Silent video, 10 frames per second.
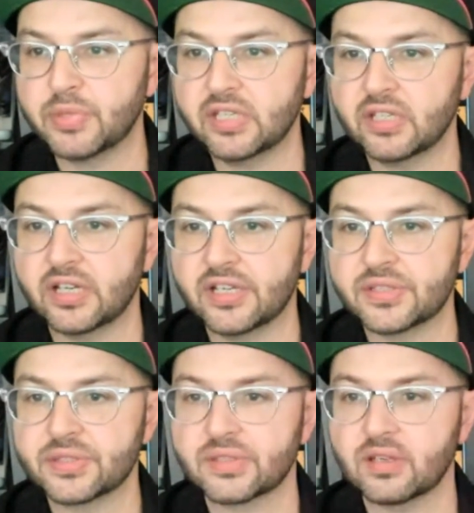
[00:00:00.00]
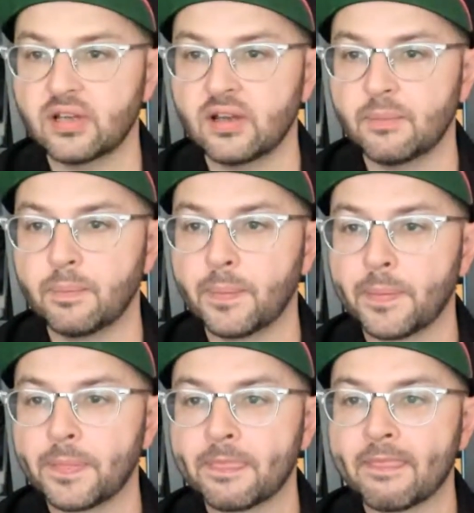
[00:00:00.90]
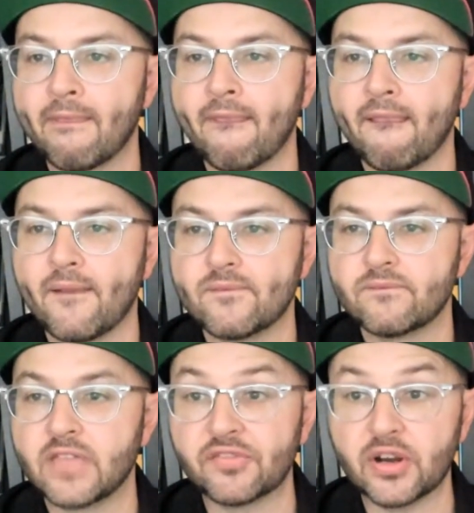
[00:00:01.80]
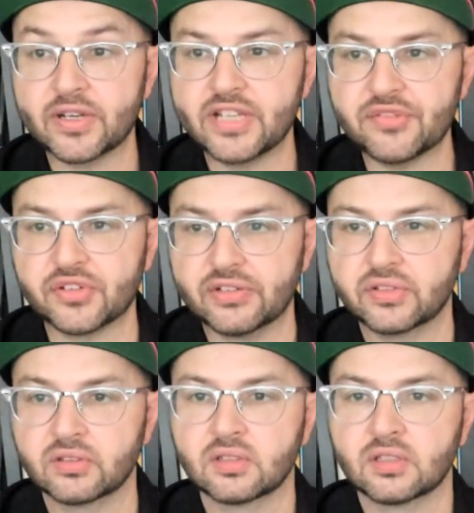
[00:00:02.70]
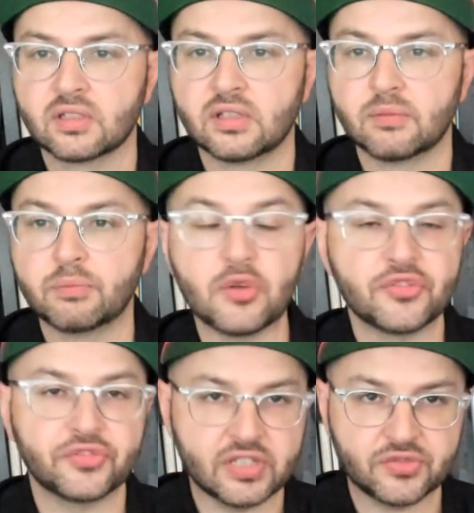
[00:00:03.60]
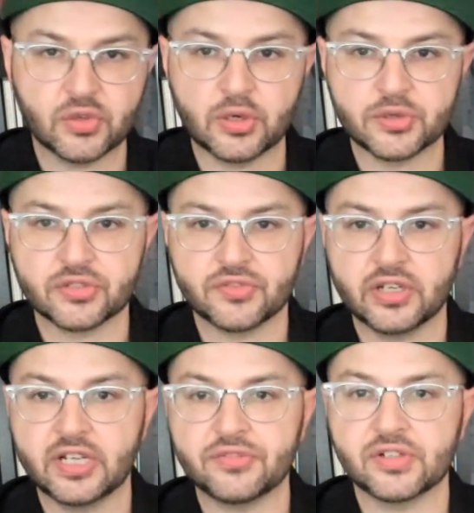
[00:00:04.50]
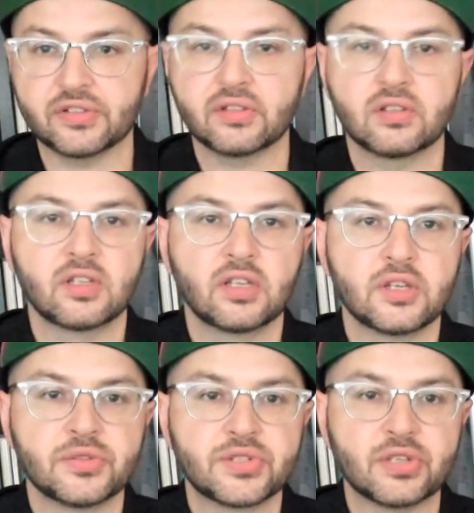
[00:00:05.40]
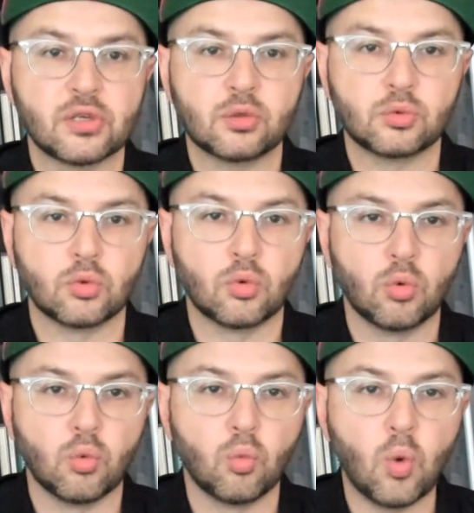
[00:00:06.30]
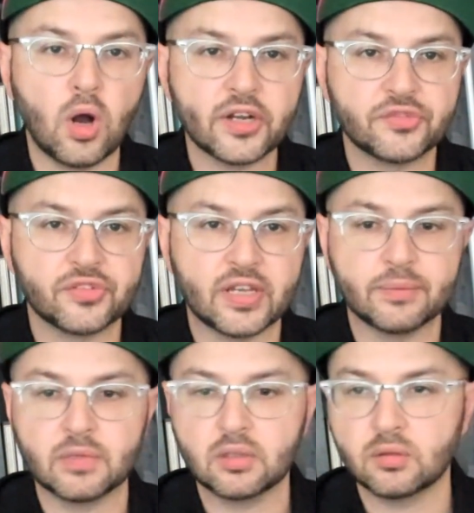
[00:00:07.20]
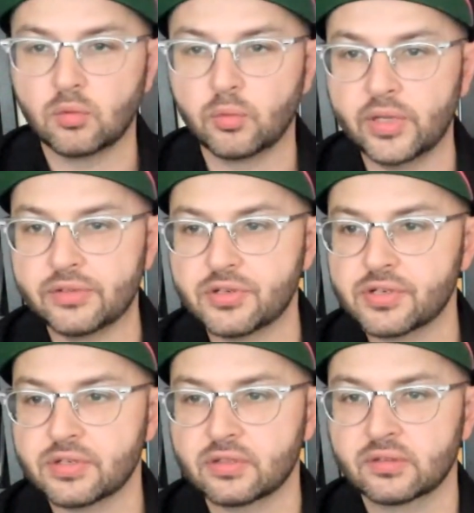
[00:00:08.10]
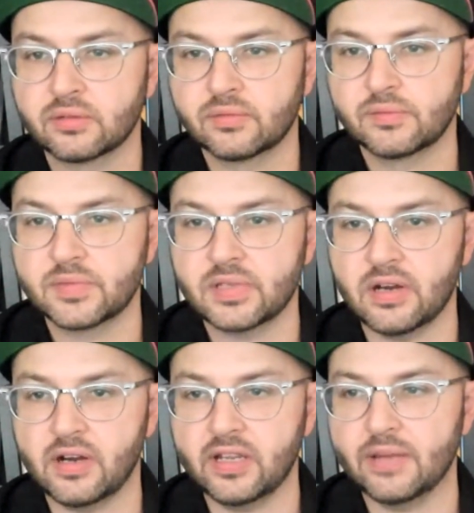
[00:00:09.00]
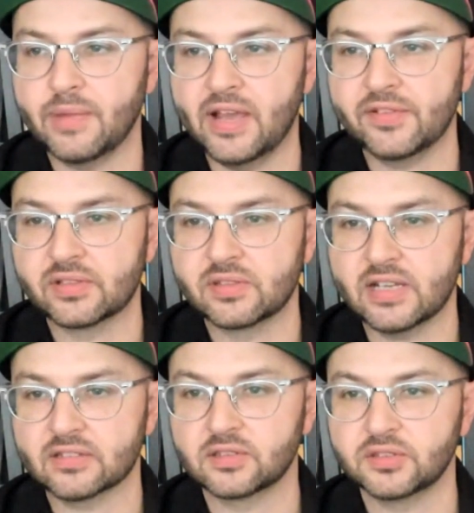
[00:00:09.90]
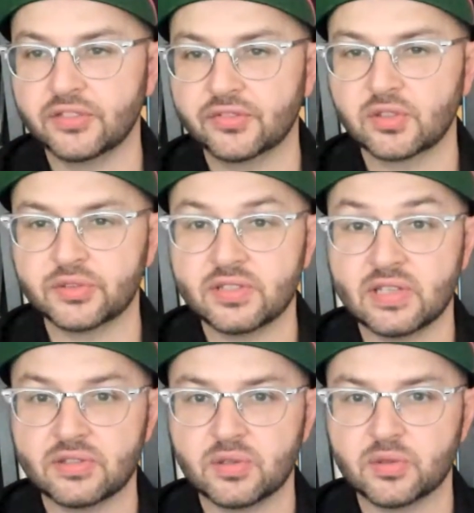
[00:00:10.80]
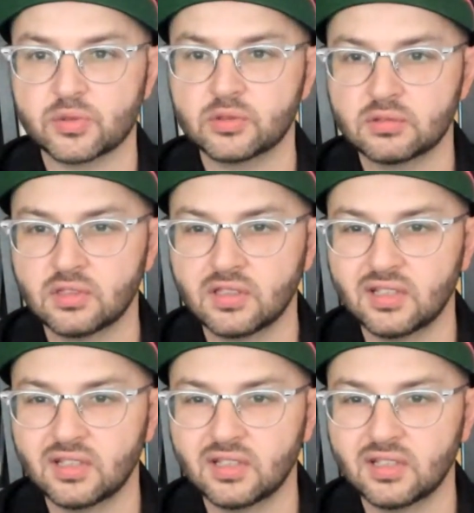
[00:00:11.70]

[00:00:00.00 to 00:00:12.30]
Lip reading: because they're very different. Both of these photos are very different. So one of them, which, sorry, I'm having technical difficulties as usual.